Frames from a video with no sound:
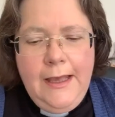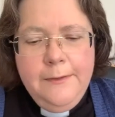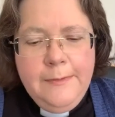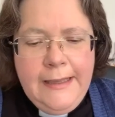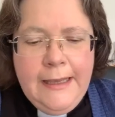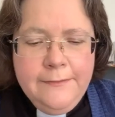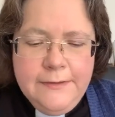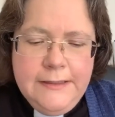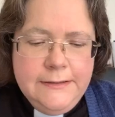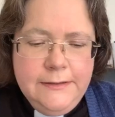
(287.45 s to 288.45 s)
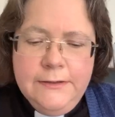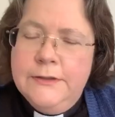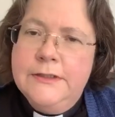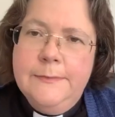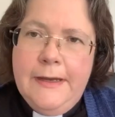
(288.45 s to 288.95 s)
We have learned a
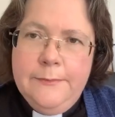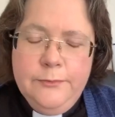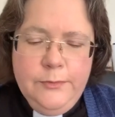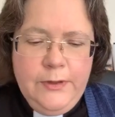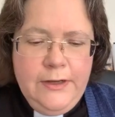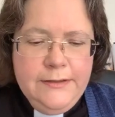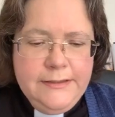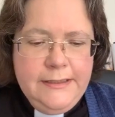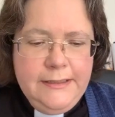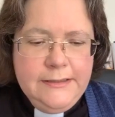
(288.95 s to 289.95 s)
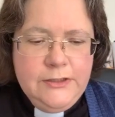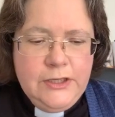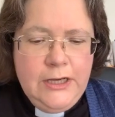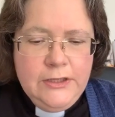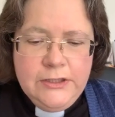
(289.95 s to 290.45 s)
lot about broadcasting as a
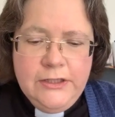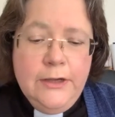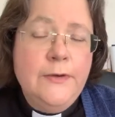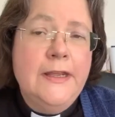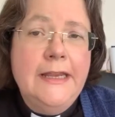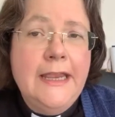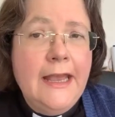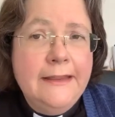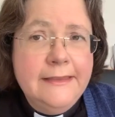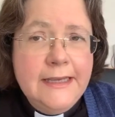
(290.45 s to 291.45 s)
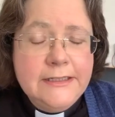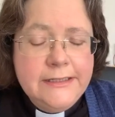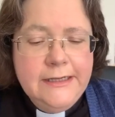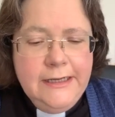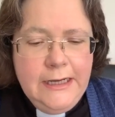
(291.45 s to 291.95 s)
church, locally and
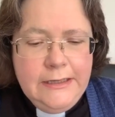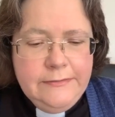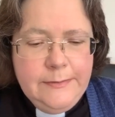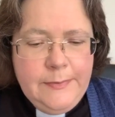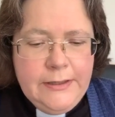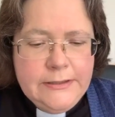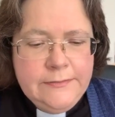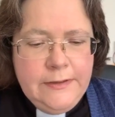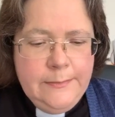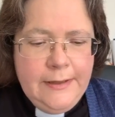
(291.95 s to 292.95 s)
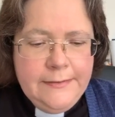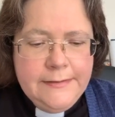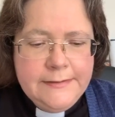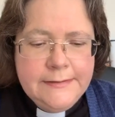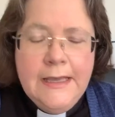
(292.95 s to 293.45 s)
nationally, over the past few
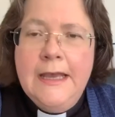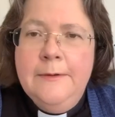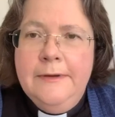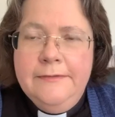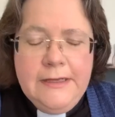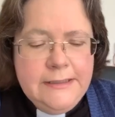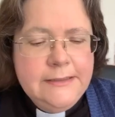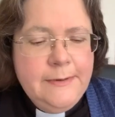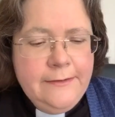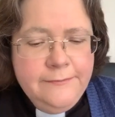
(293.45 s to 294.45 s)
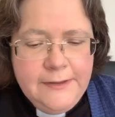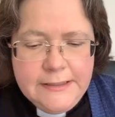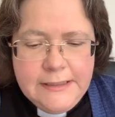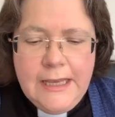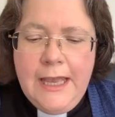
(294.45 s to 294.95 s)
months. We've learned about
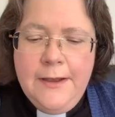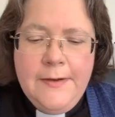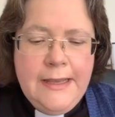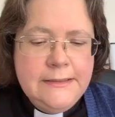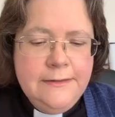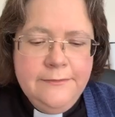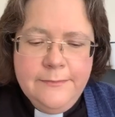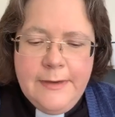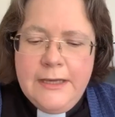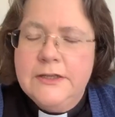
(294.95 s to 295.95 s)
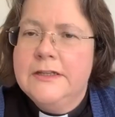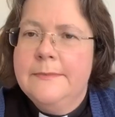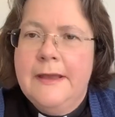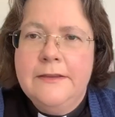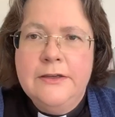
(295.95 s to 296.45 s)
video and information
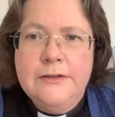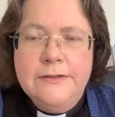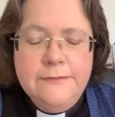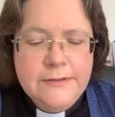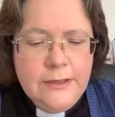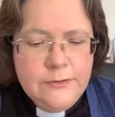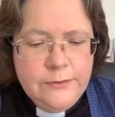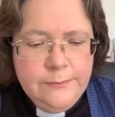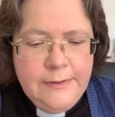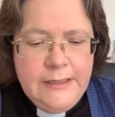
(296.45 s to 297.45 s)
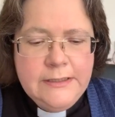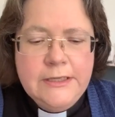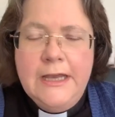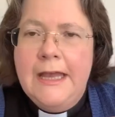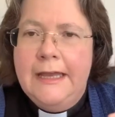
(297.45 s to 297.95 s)
about the use of social
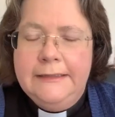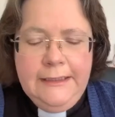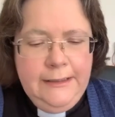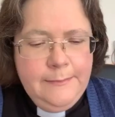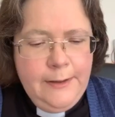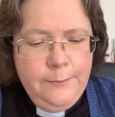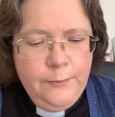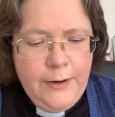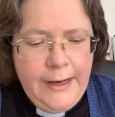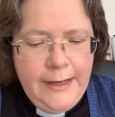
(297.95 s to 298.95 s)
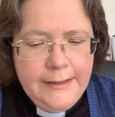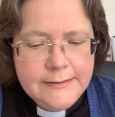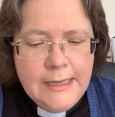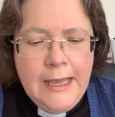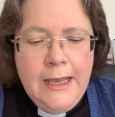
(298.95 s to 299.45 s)
media and email
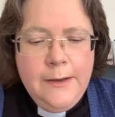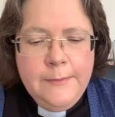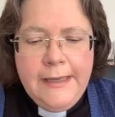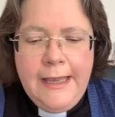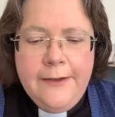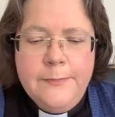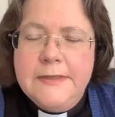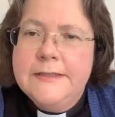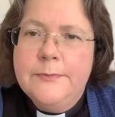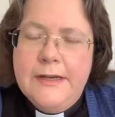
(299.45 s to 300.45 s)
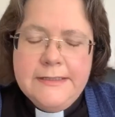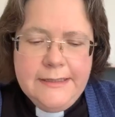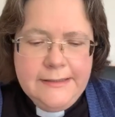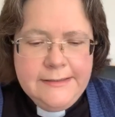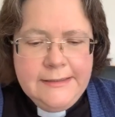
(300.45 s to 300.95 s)
prayers. We have been
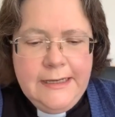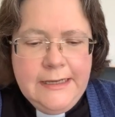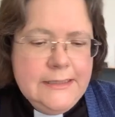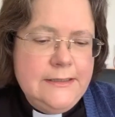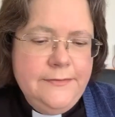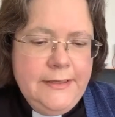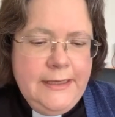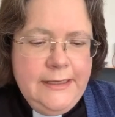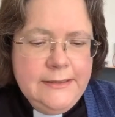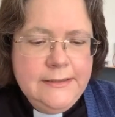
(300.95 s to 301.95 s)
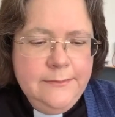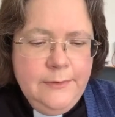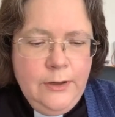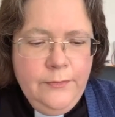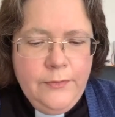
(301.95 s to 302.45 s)
spreading the seeds of the kingdom
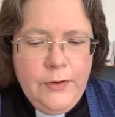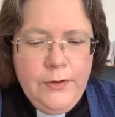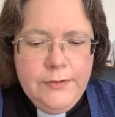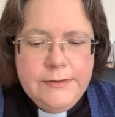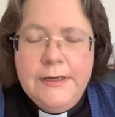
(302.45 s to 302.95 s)
of God.